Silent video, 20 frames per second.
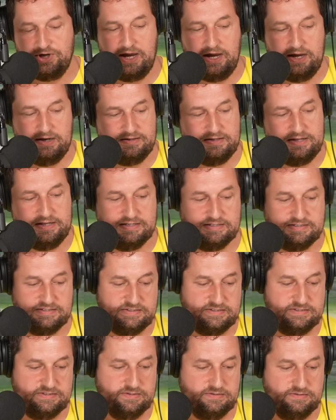shared
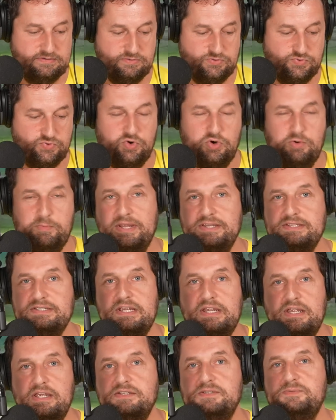this
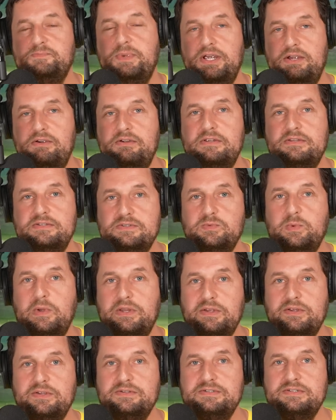traumatic experience
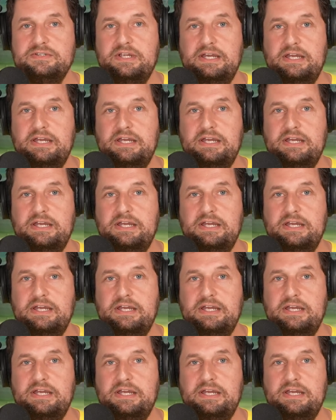with us,